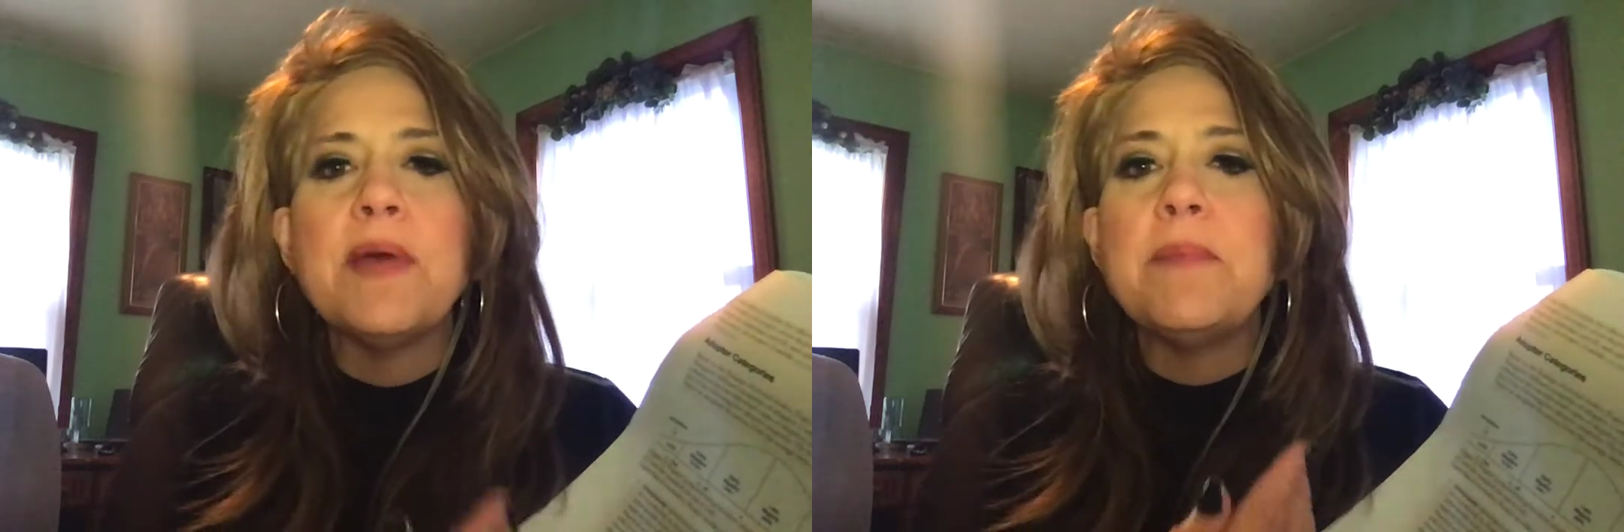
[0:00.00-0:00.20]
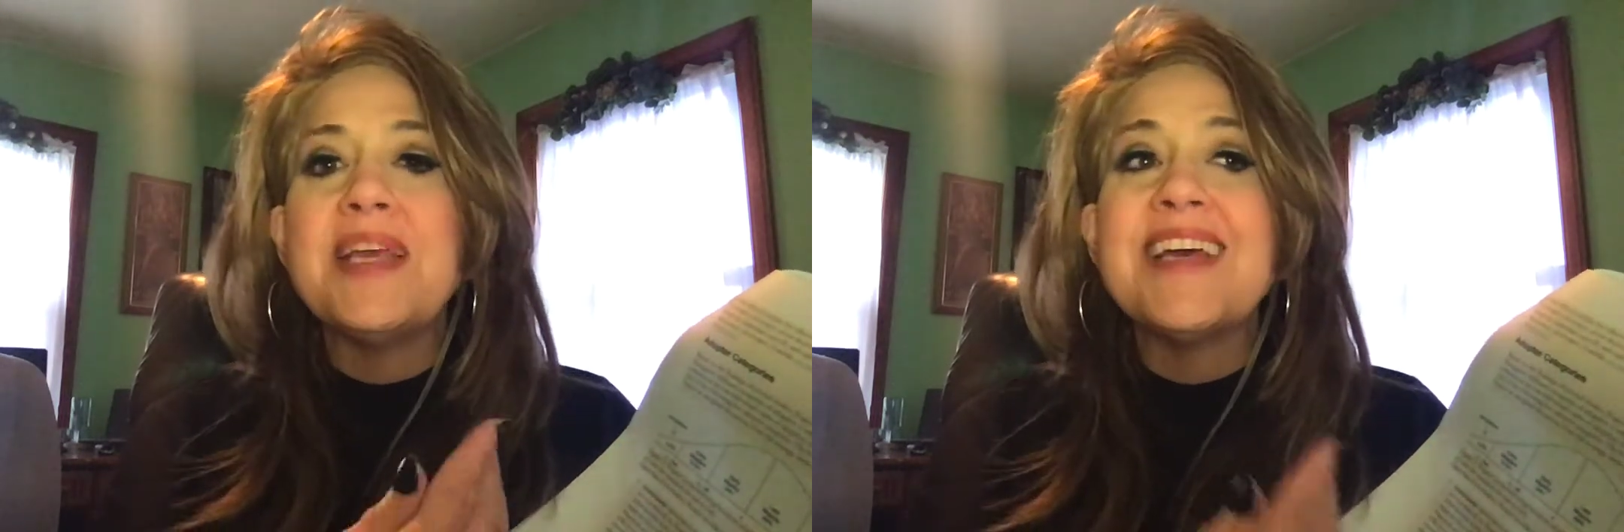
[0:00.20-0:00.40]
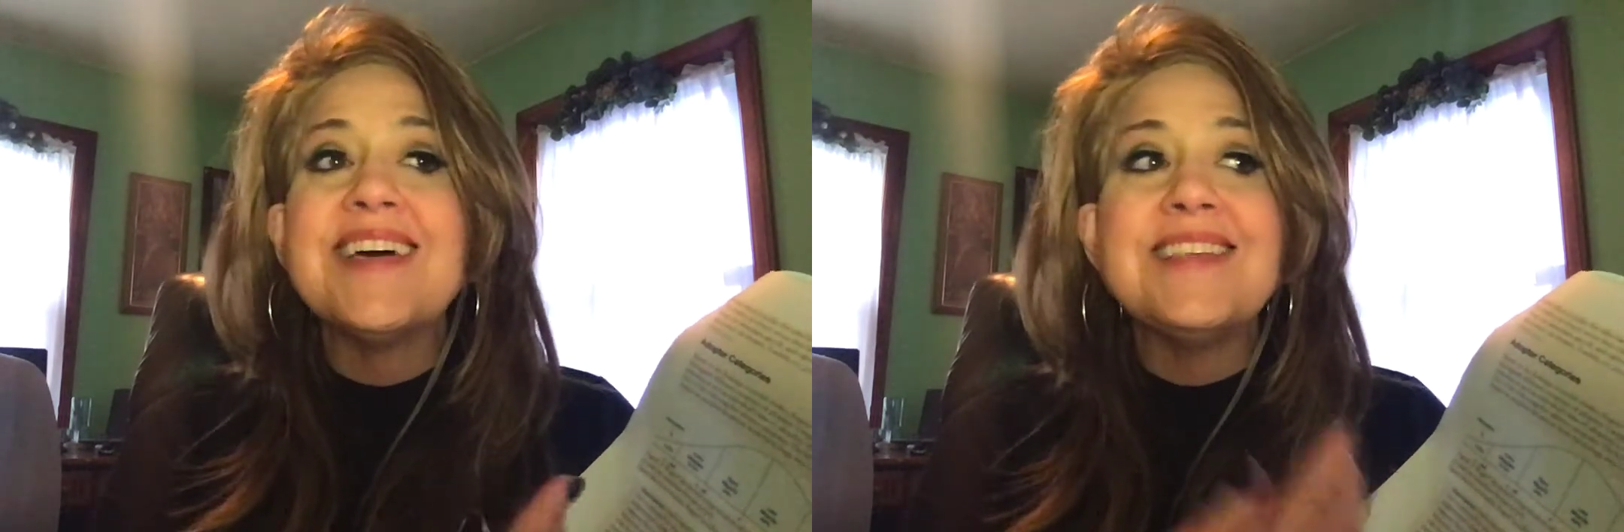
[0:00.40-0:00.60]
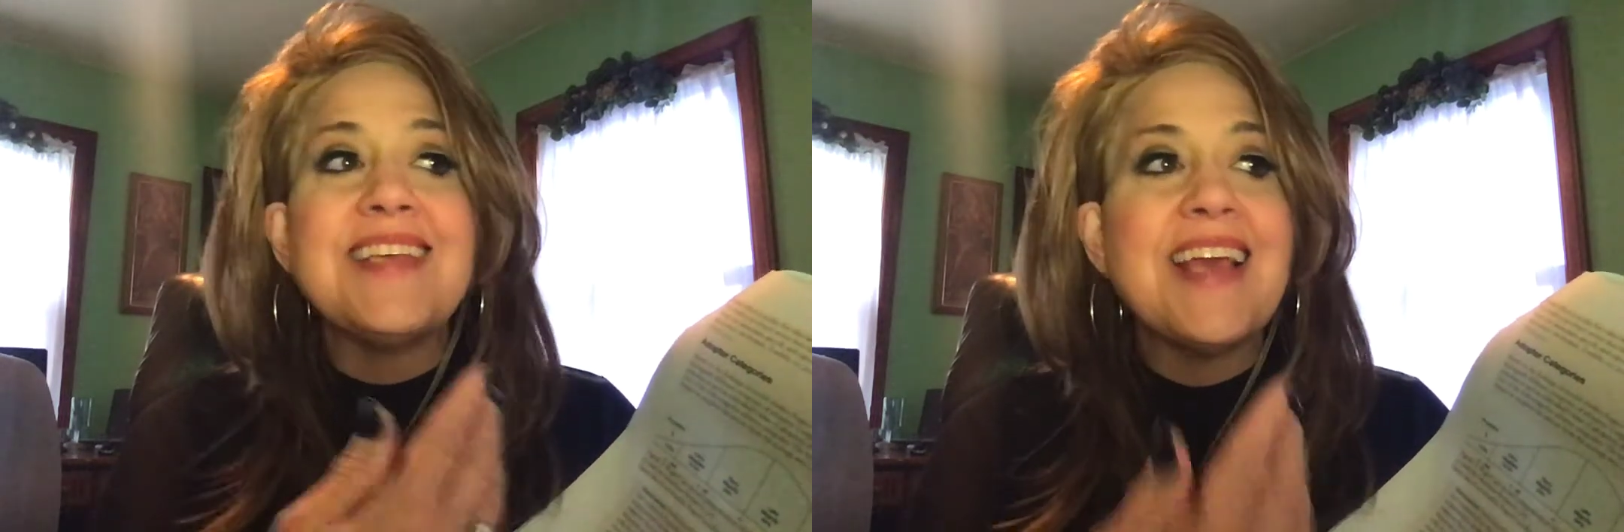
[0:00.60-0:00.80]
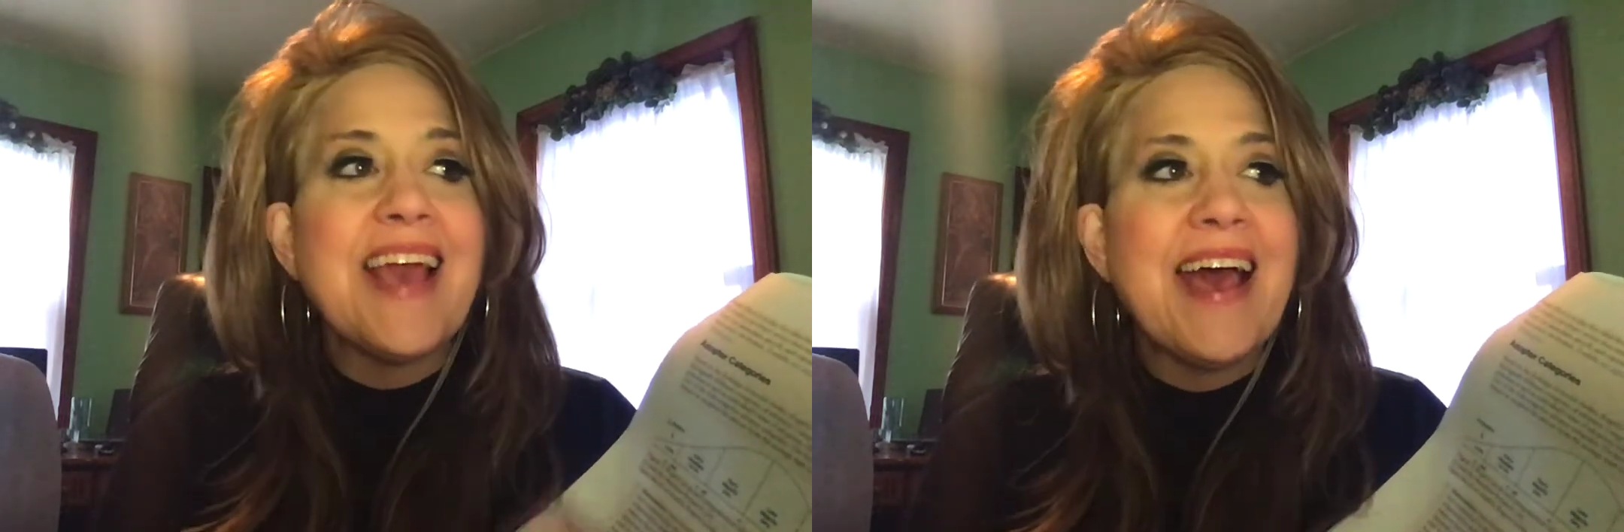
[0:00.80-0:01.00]
And because
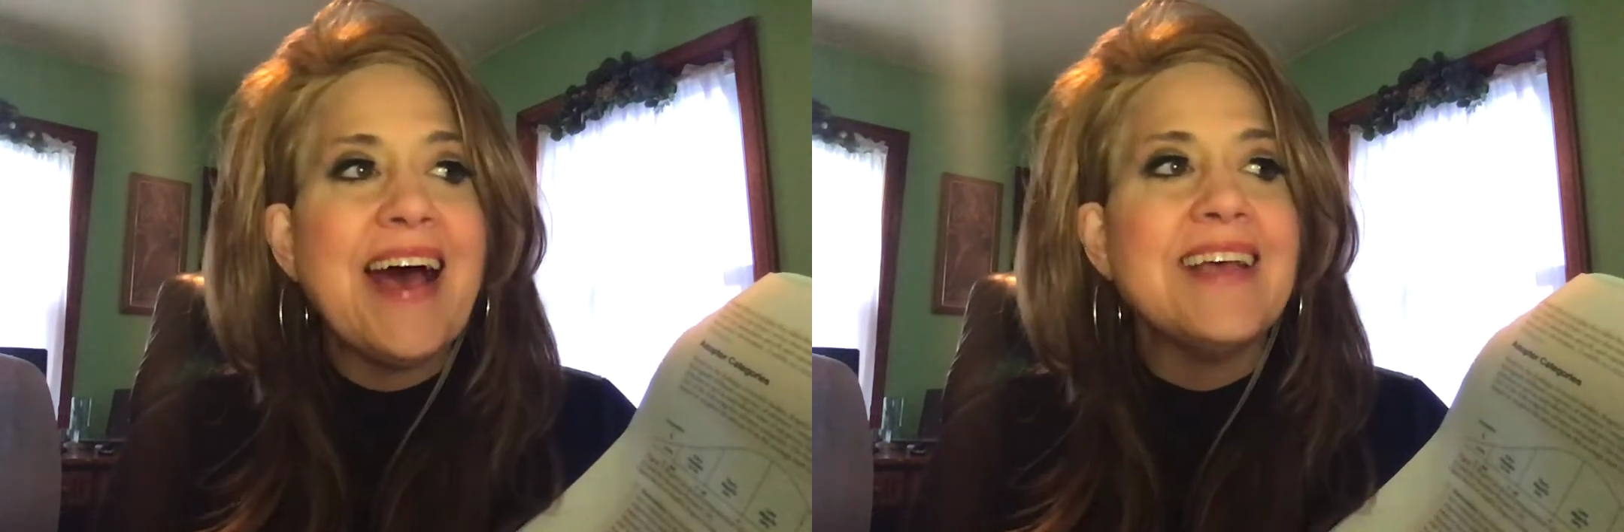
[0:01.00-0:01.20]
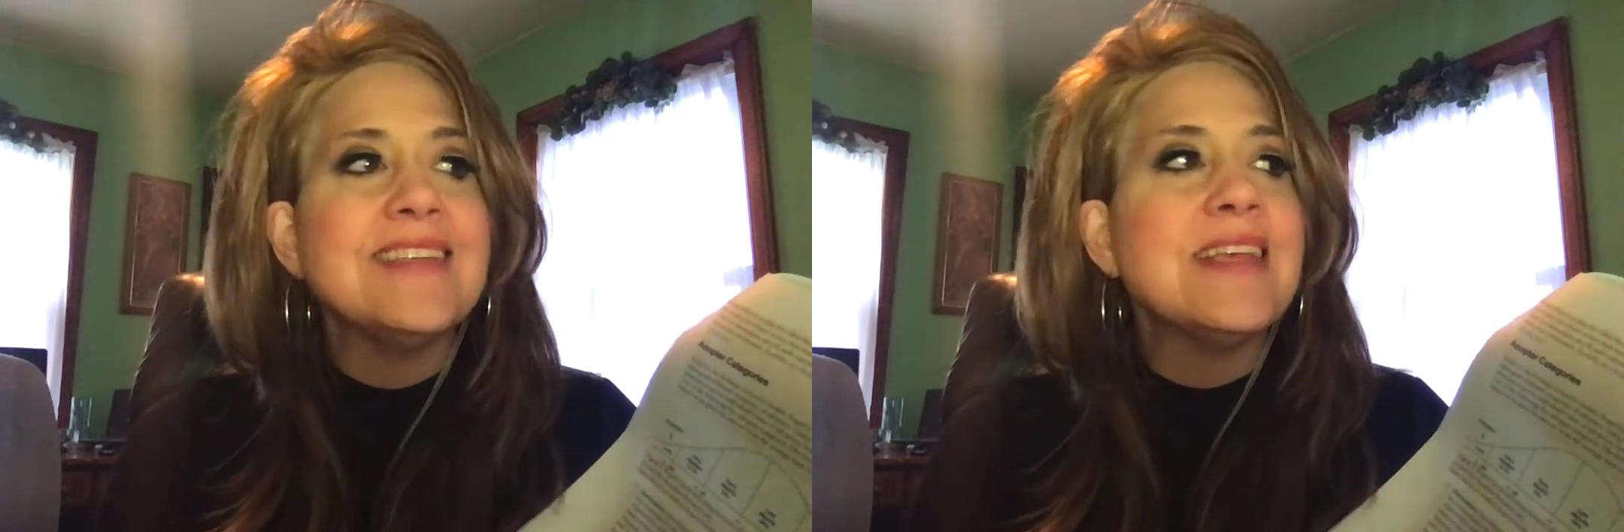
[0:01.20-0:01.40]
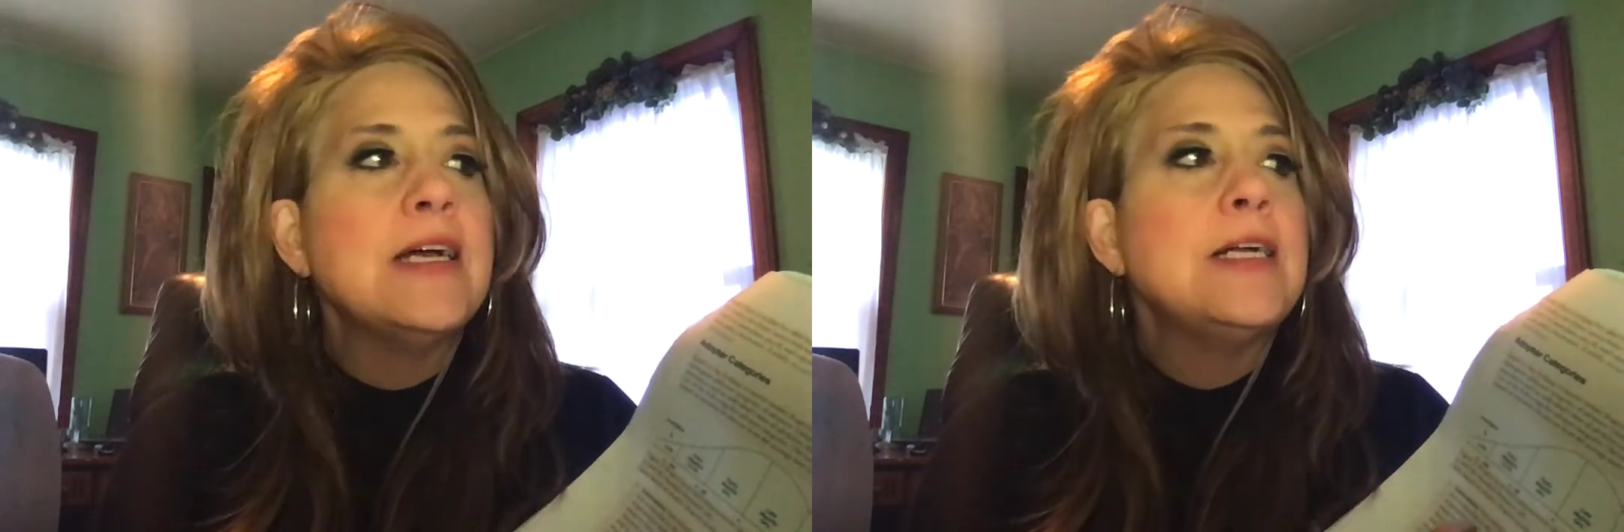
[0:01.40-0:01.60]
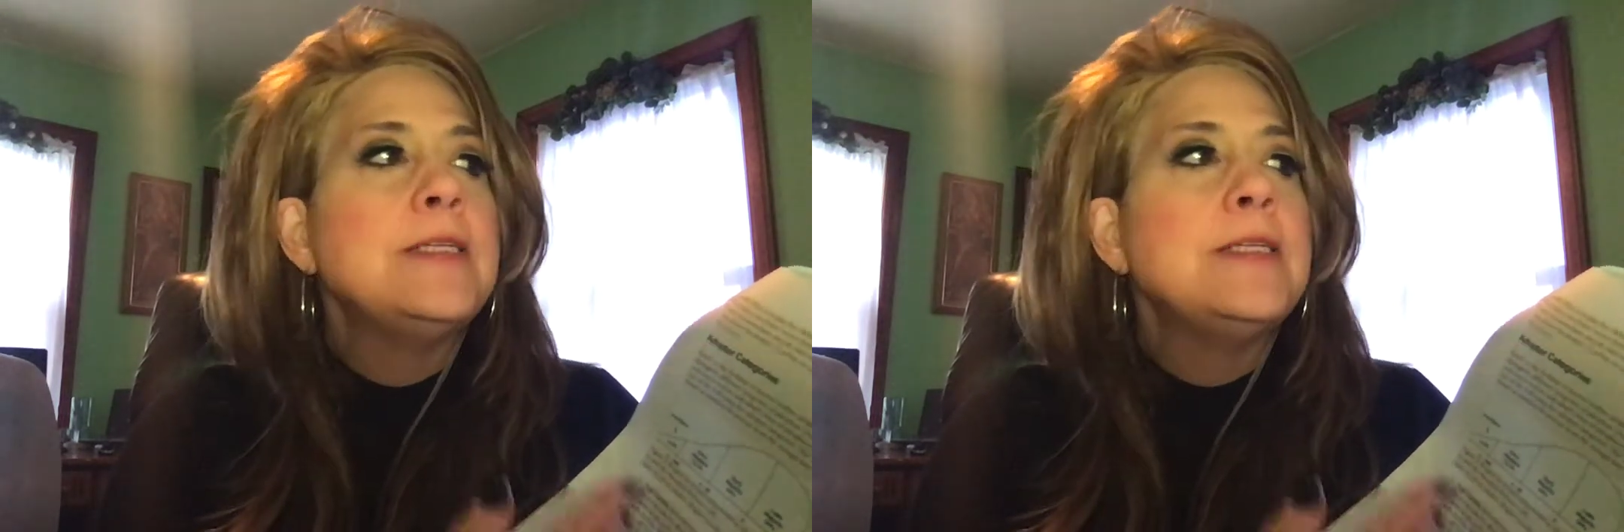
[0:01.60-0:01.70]
he has